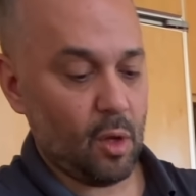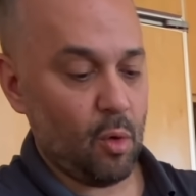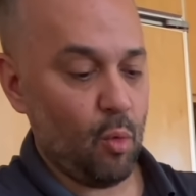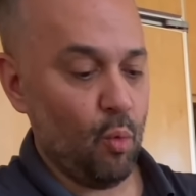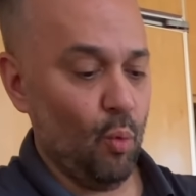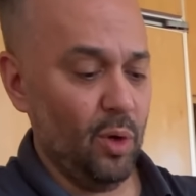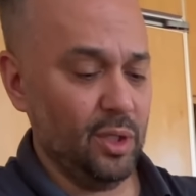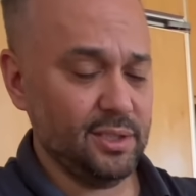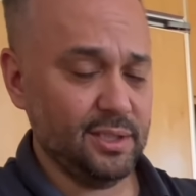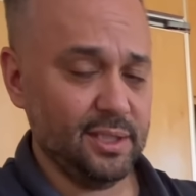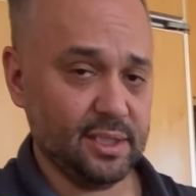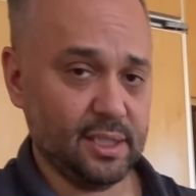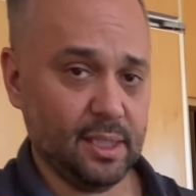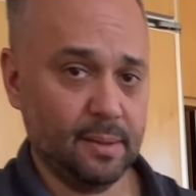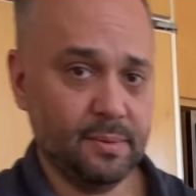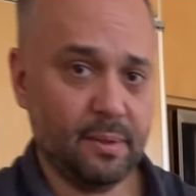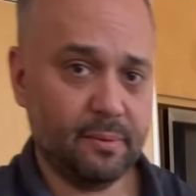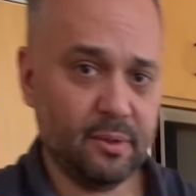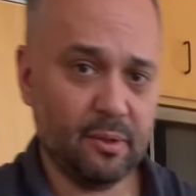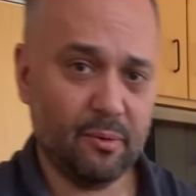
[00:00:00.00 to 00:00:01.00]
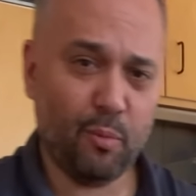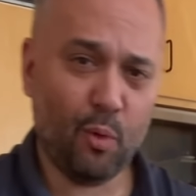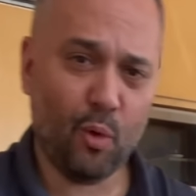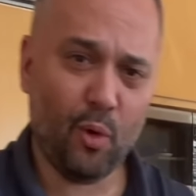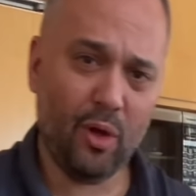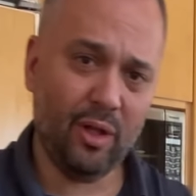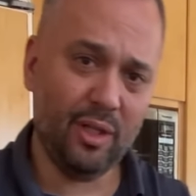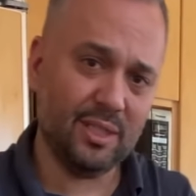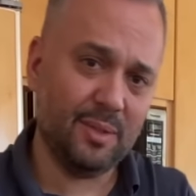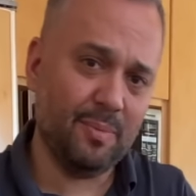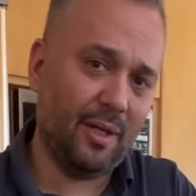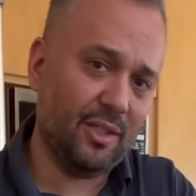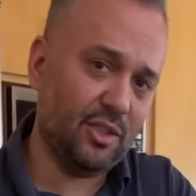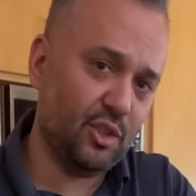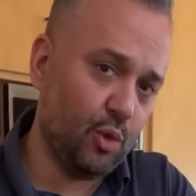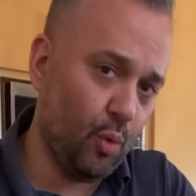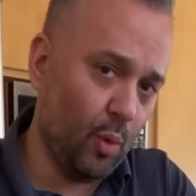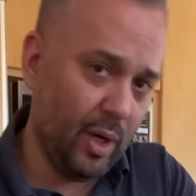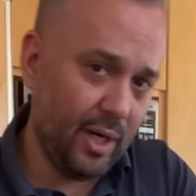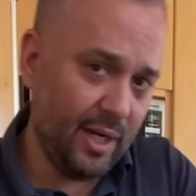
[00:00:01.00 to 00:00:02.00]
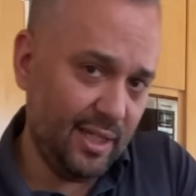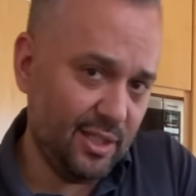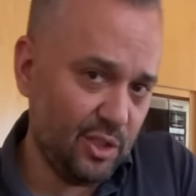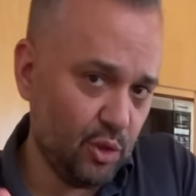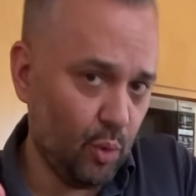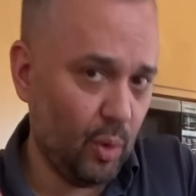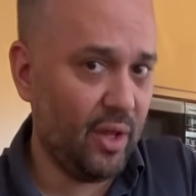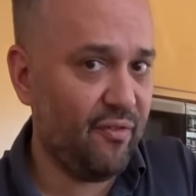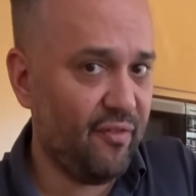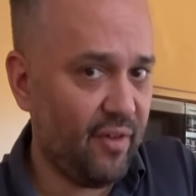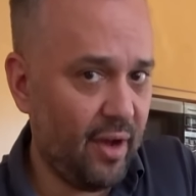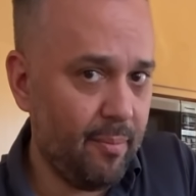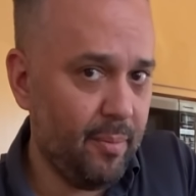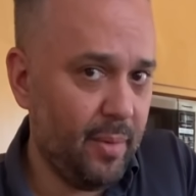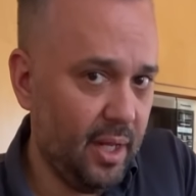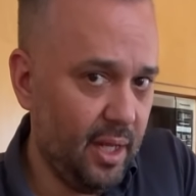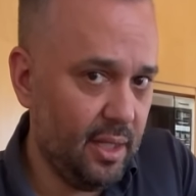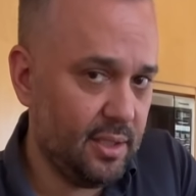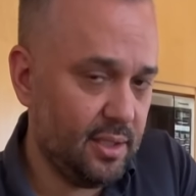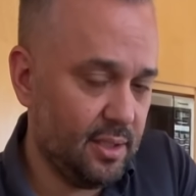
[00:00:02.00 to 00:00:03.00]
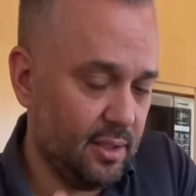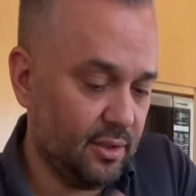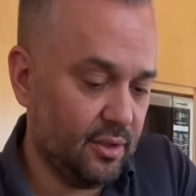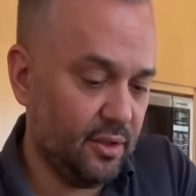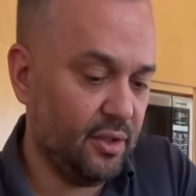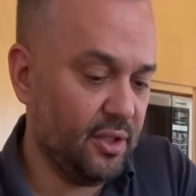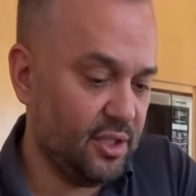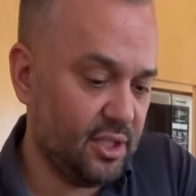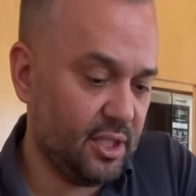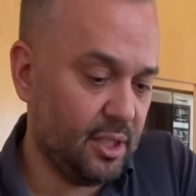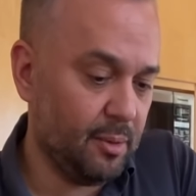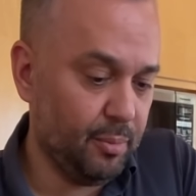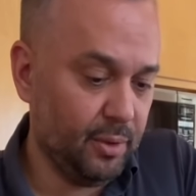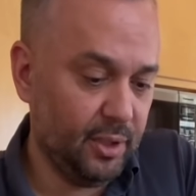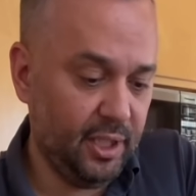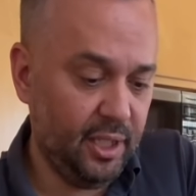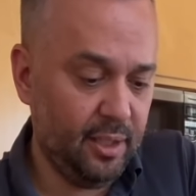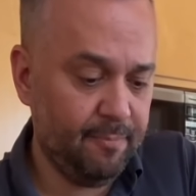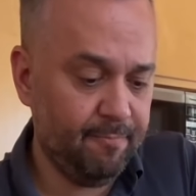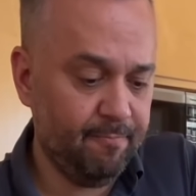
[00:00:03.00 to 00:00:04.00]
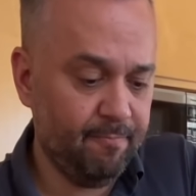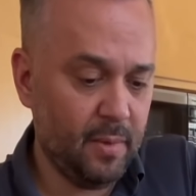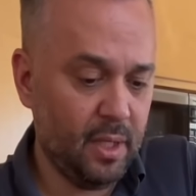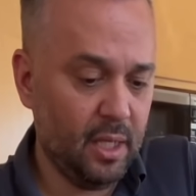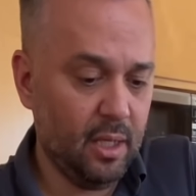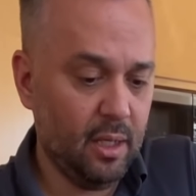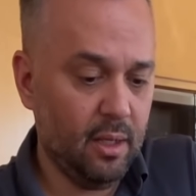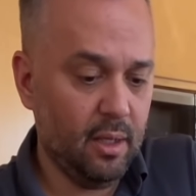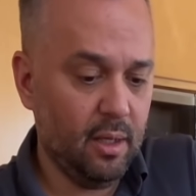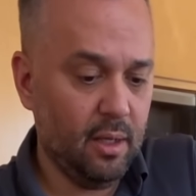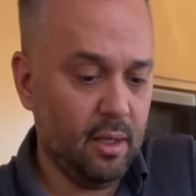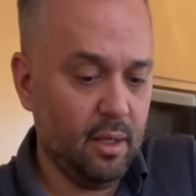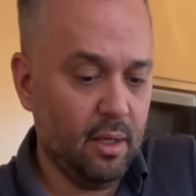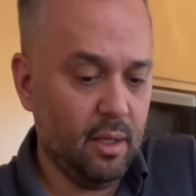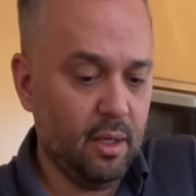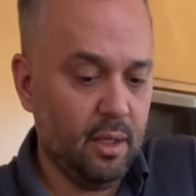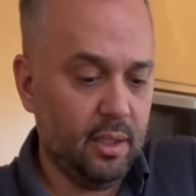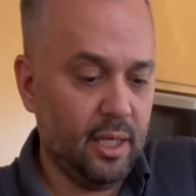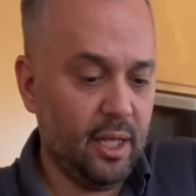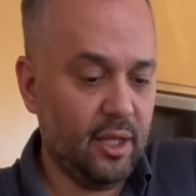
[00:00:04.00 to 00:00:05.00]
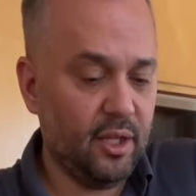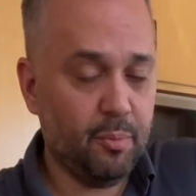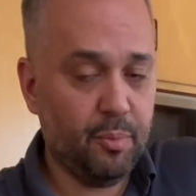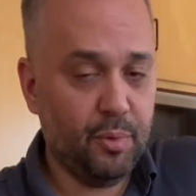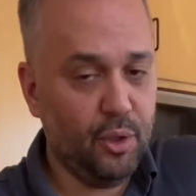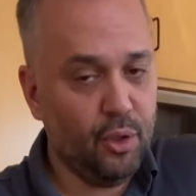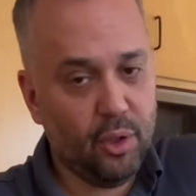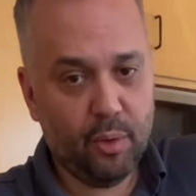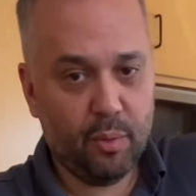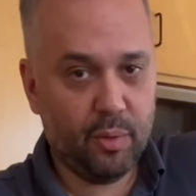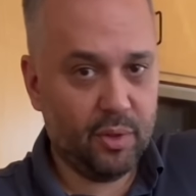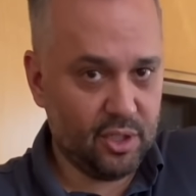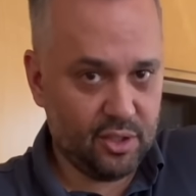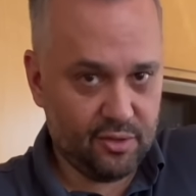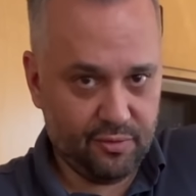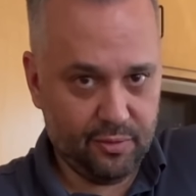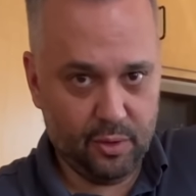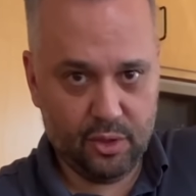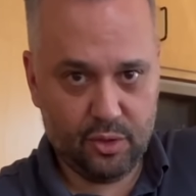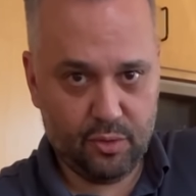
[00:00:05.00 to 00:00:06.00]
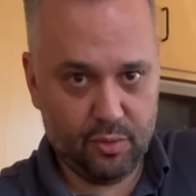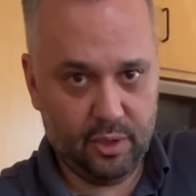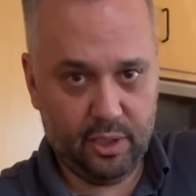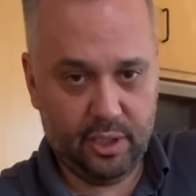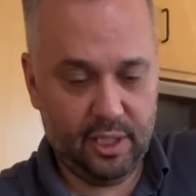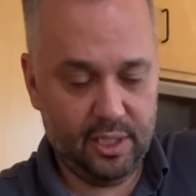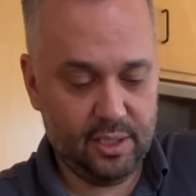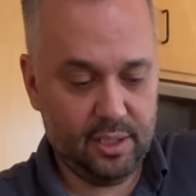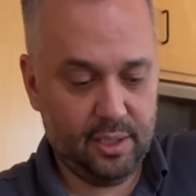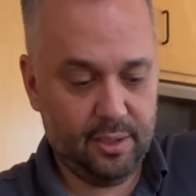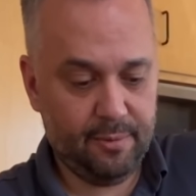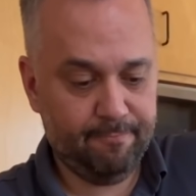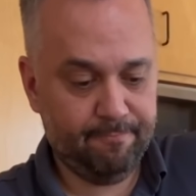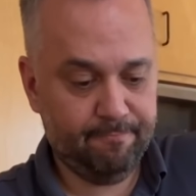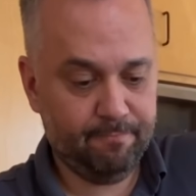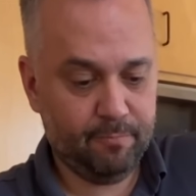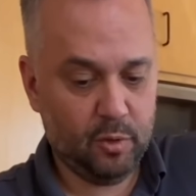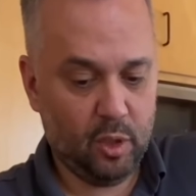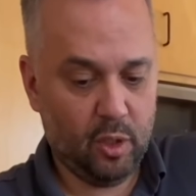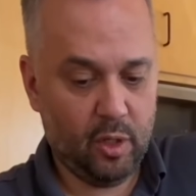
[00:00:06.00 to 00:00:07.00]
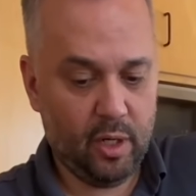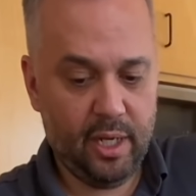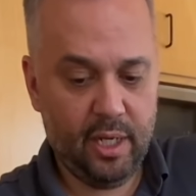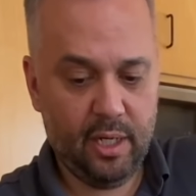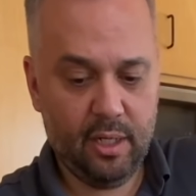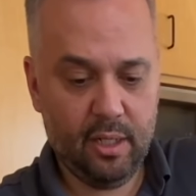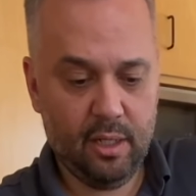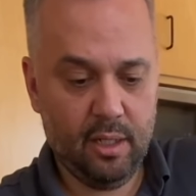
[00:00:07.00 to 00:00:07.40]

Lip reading: Once this comes up to a boil, it's about 20-25 minutes until this is complete. Now the beauty with this food is real easy, all right?